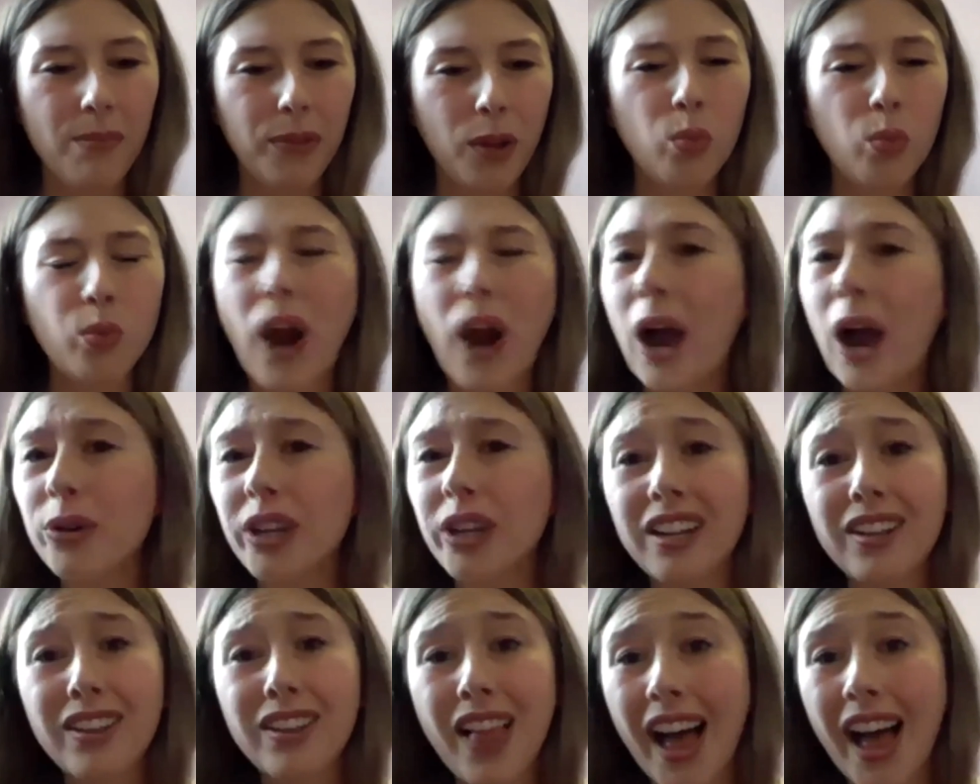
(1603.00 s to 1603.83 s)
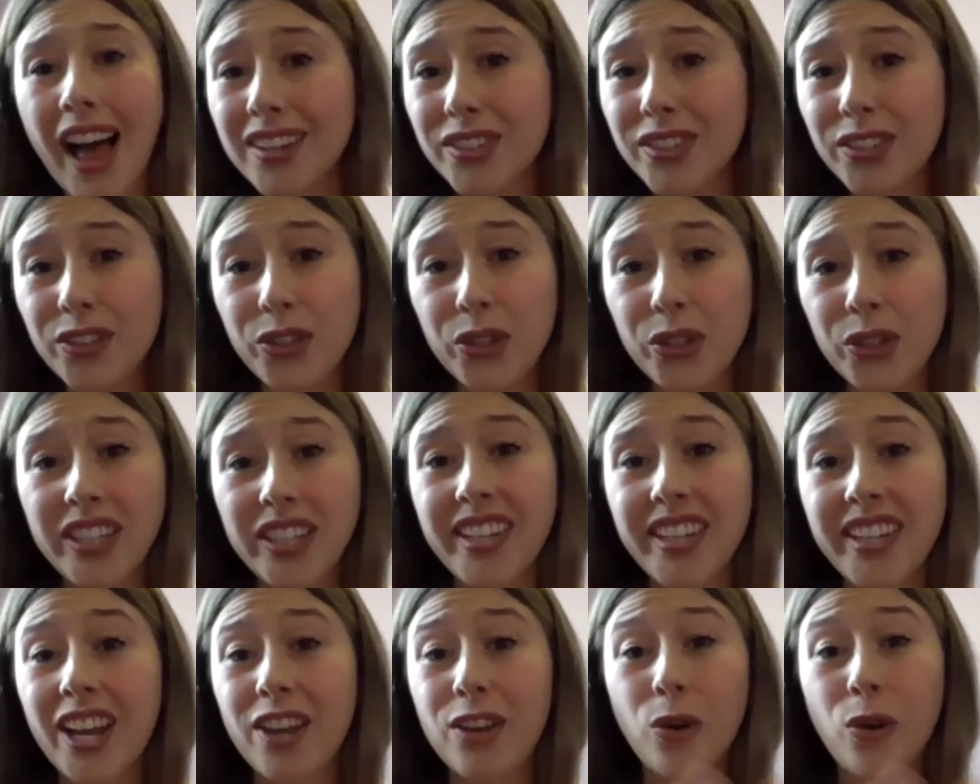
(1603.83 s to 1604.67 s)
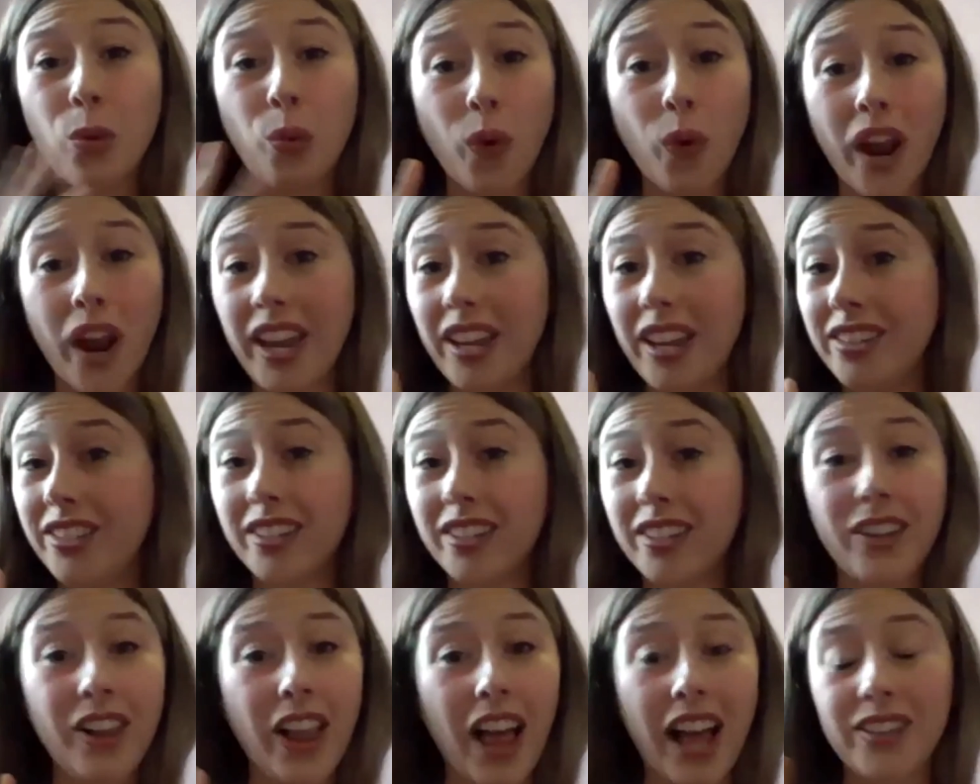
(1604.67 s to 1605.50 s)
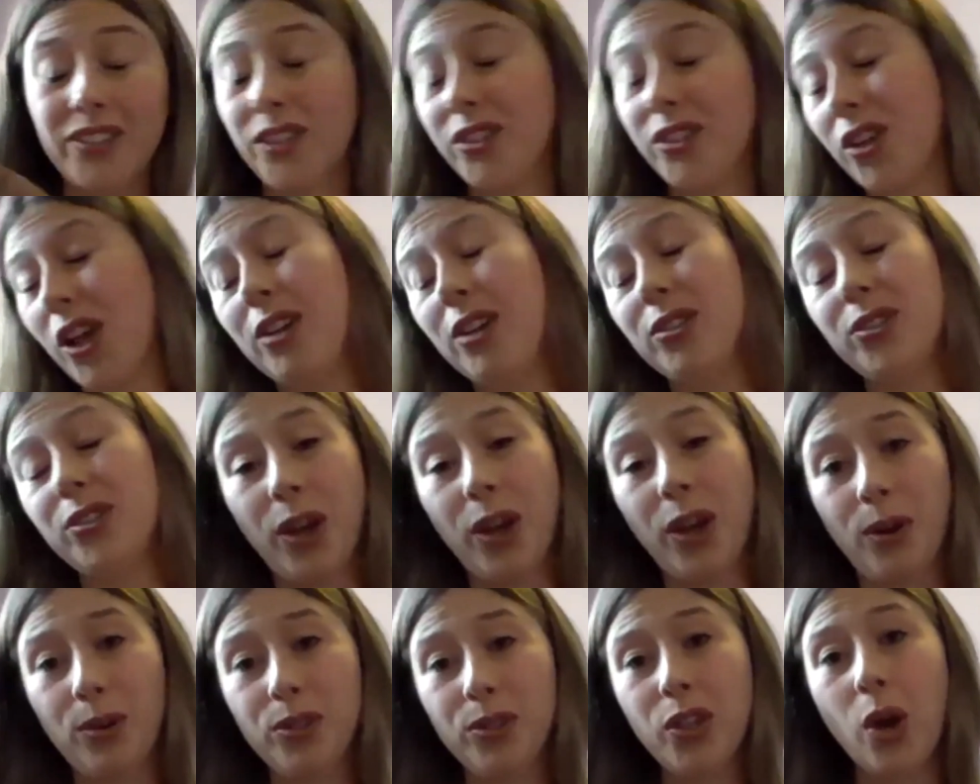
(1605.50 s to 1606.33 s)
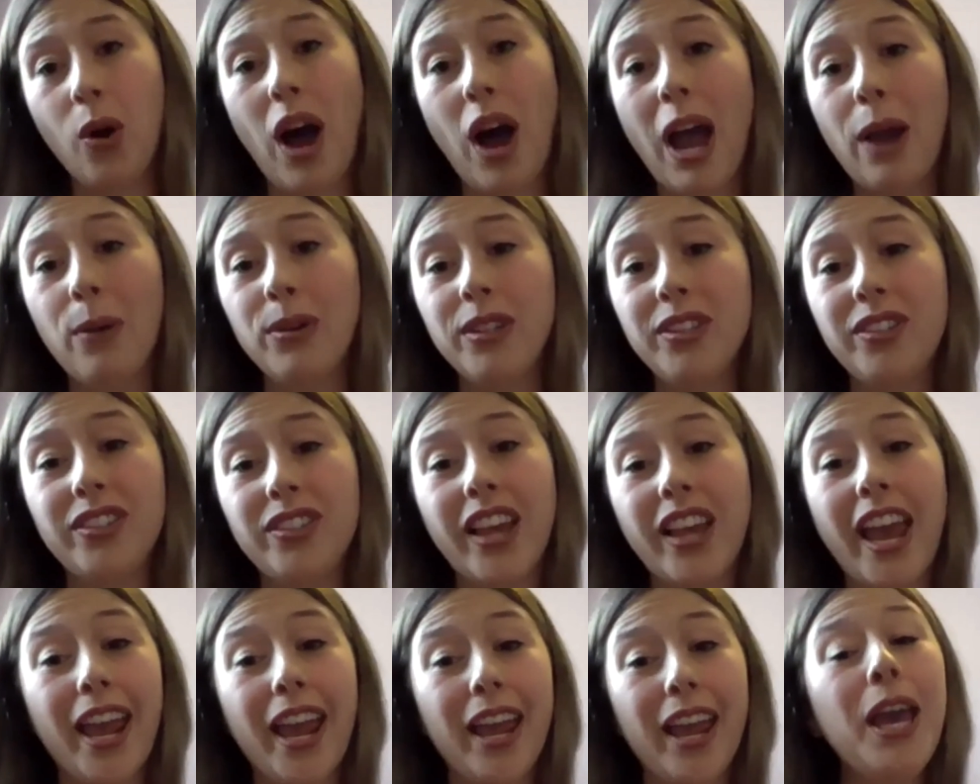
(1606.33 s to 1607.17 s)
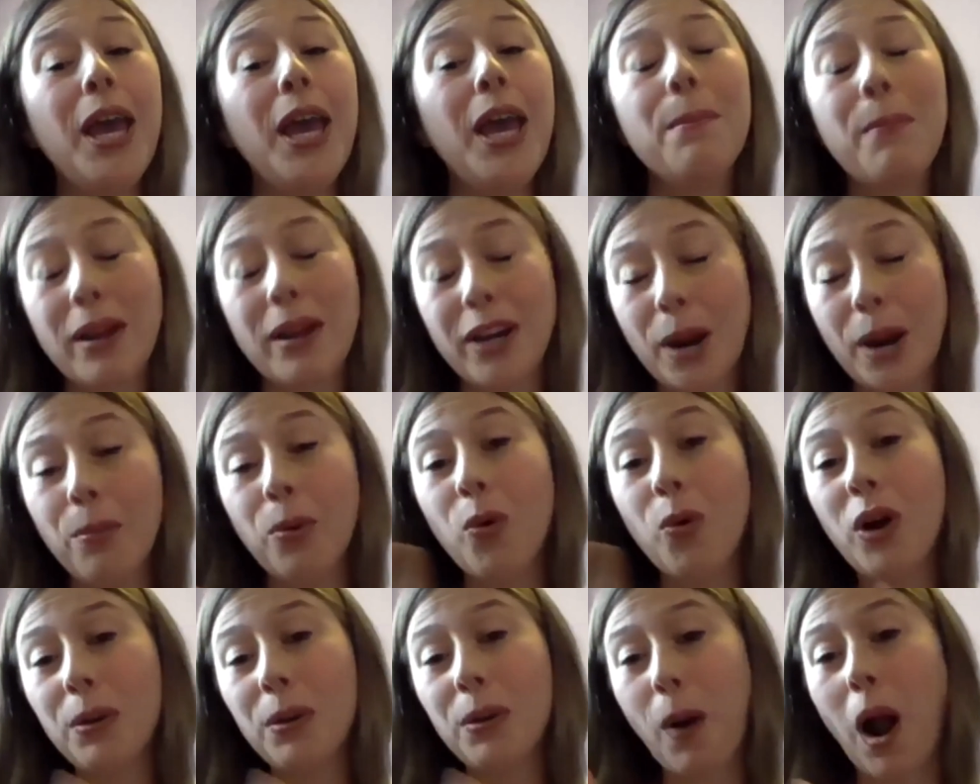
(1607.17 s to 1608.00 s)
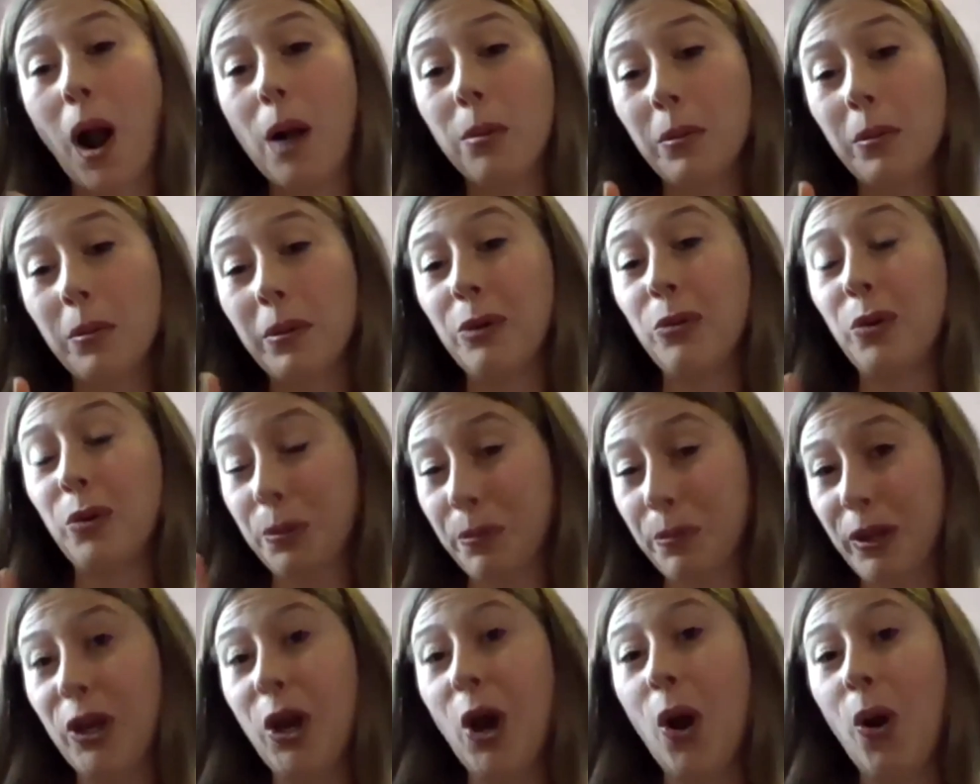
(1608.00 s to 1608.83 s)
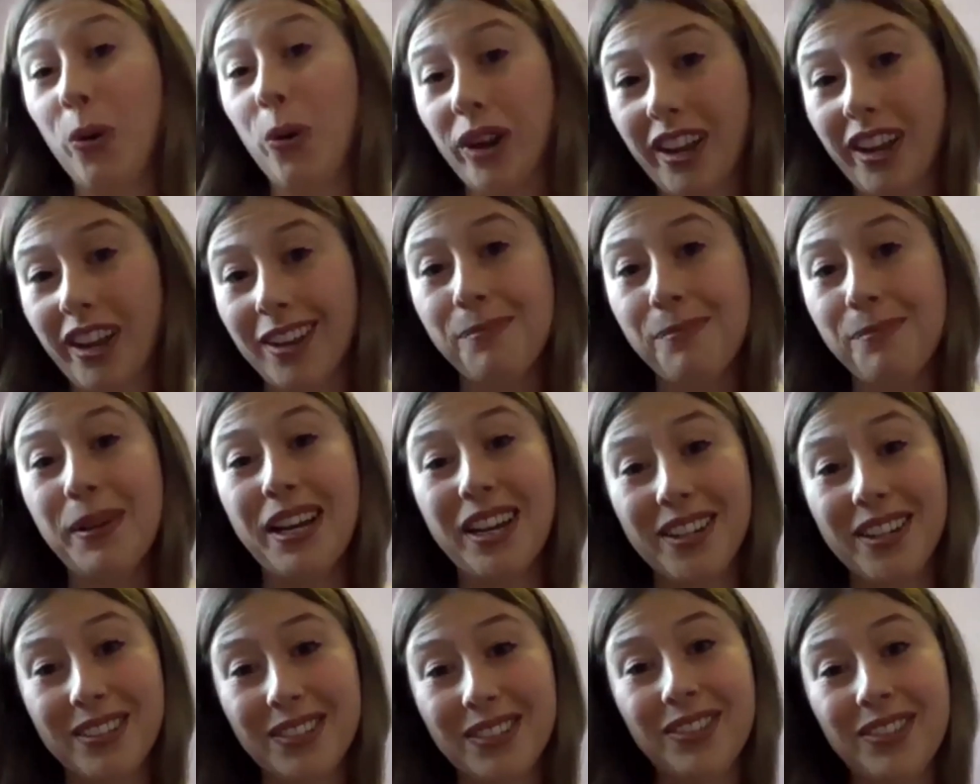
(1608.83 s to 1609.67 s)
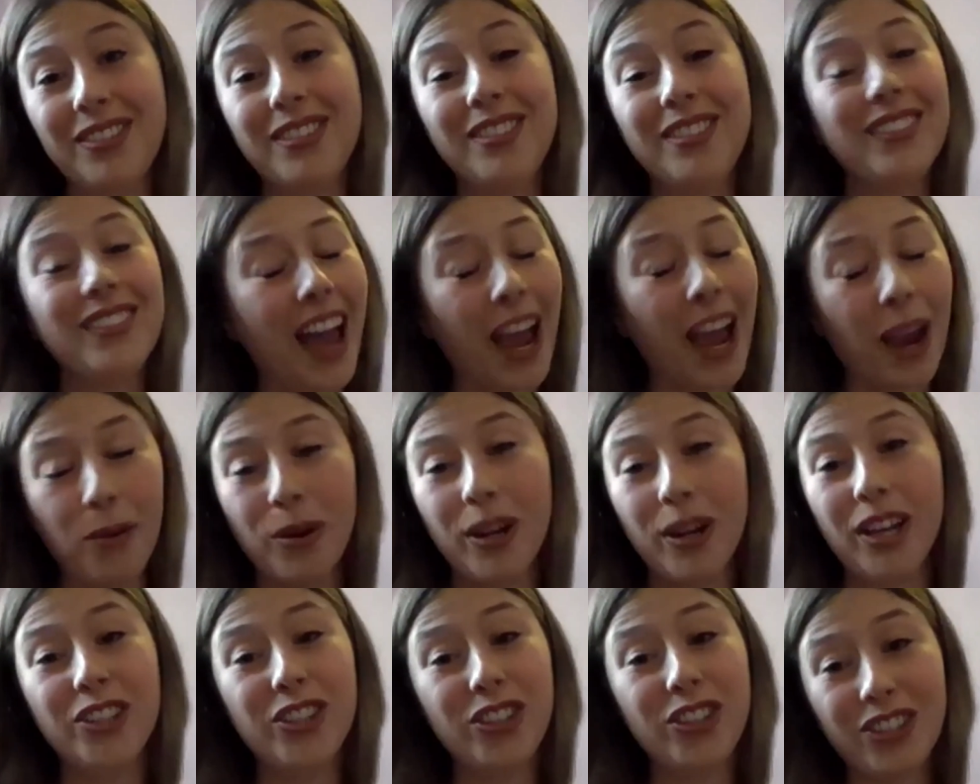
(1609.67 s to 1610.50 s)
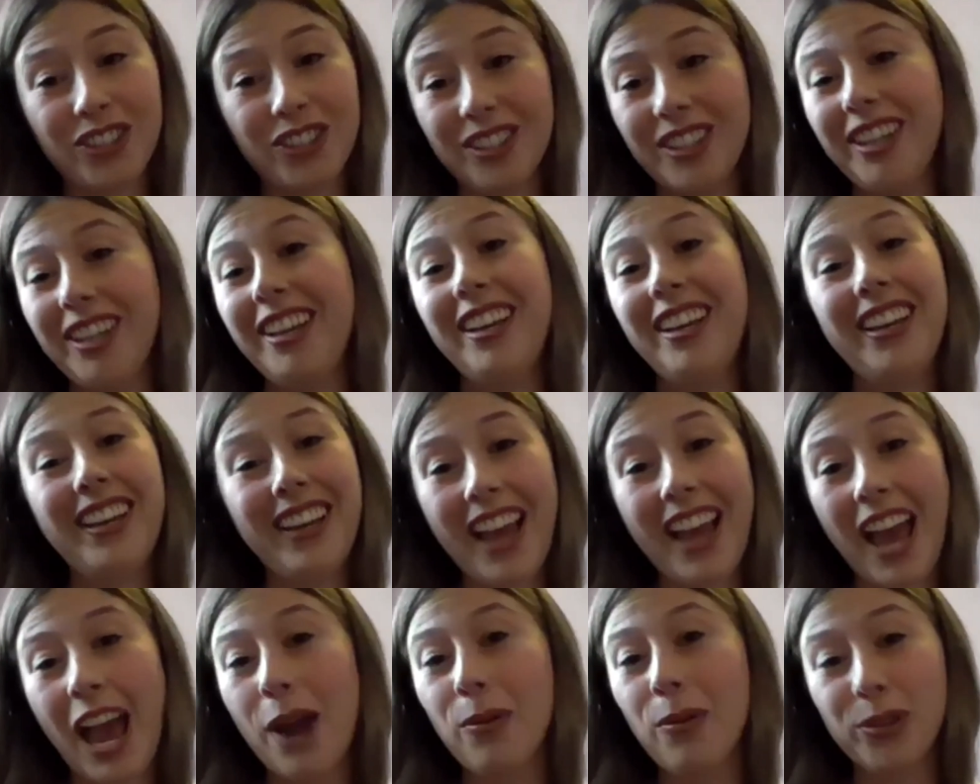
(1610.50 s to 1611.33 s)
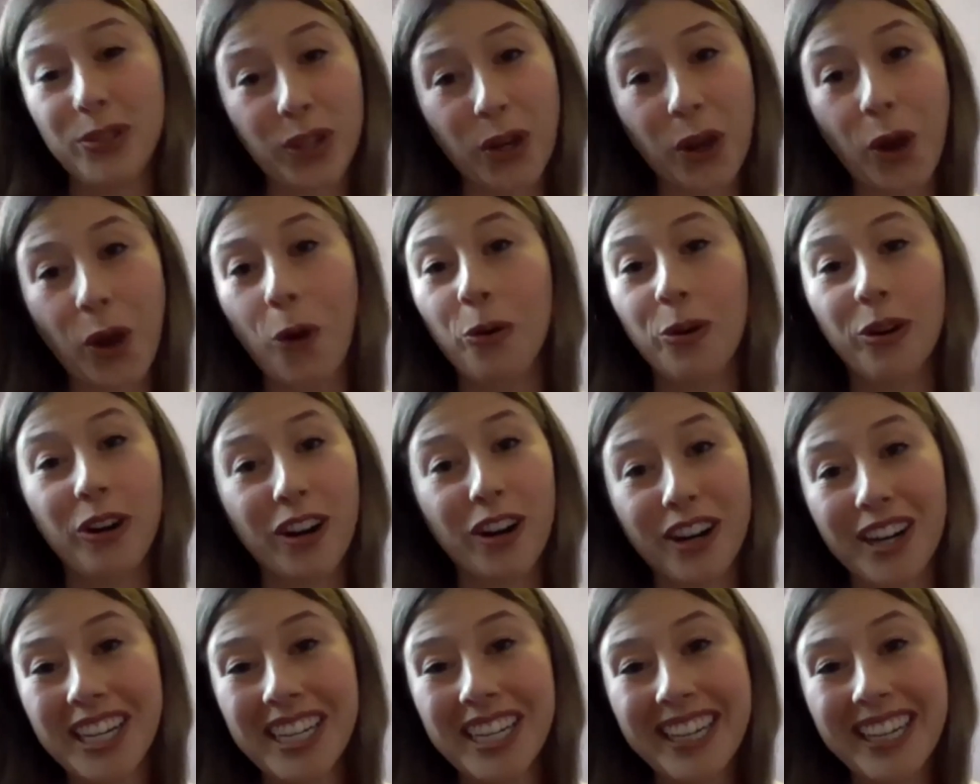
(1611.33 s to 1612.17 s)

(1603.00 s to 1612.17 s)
routing classes, you can take great classes also. So I would say my number one probably would be coding, because I wish I was a coder.